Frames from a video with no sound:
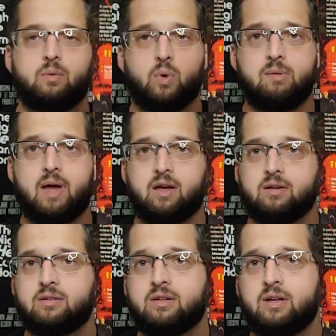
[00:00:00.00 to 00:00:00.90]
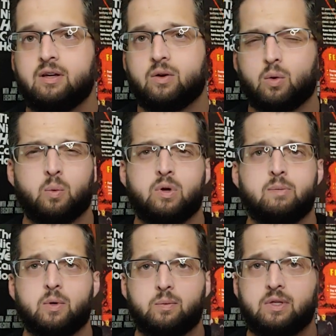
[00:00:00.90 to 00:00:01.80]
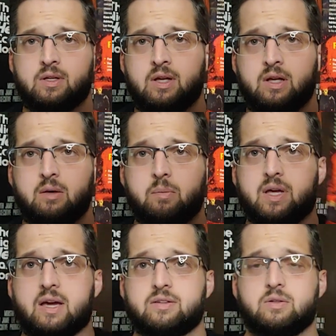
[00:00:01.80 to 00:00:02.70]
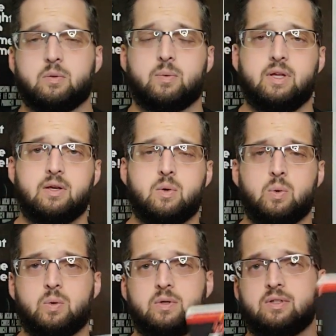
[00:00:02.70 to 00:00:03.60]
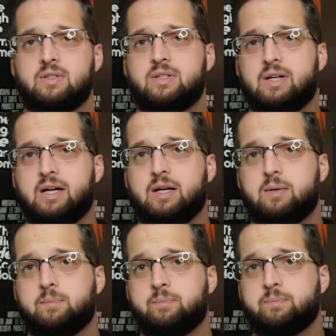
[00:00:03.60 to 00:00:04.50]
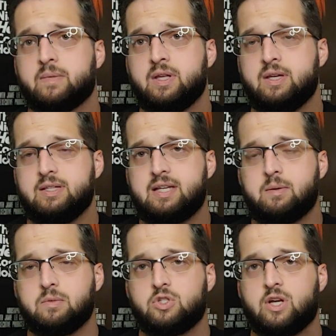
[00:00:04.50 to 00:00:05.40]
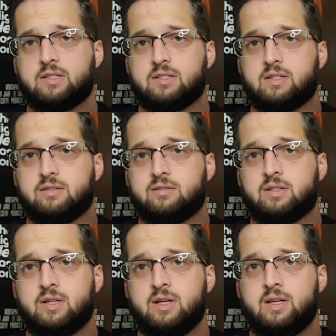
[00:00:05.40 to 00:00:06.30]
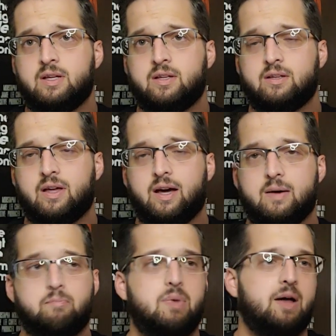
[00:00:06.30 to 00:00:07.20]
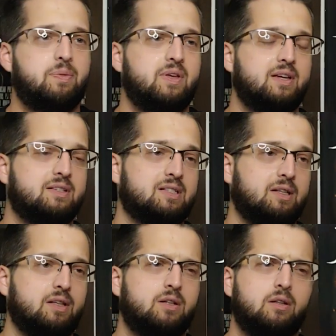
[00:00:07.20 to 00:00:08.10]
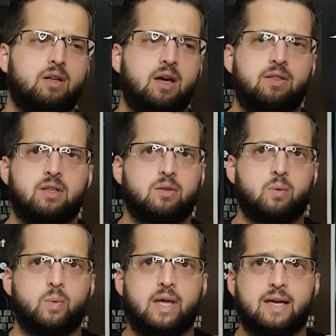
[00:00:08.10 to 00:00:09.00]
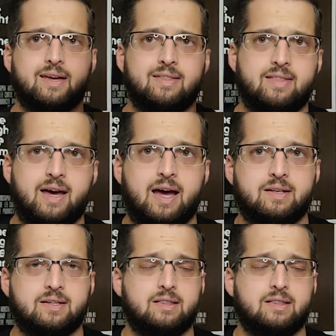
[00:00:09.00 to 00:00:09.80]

remake, or reboot. But yeah, so really cool. His name was Jason. I bought this literally, I think, the week that